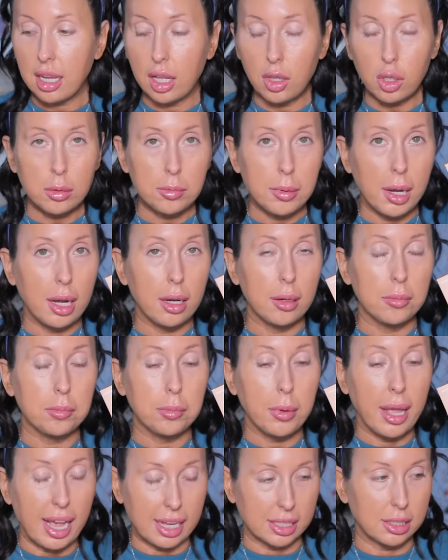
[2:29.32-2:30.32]
ColourPop
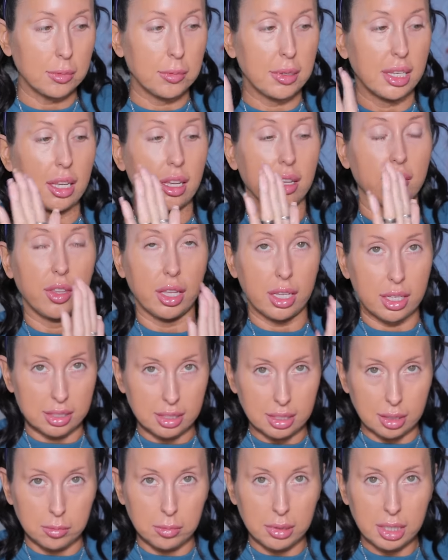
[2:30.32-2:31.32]
asked me if they could
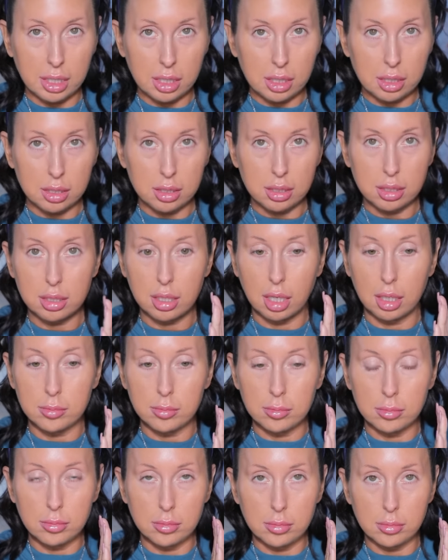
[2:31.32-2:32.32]
send me
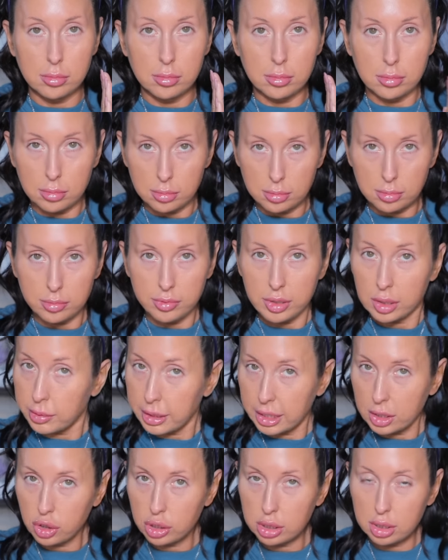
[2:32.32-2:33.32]
some
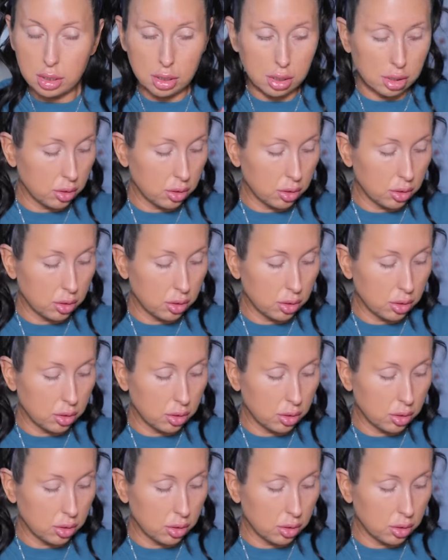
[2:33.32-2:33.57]
foundation.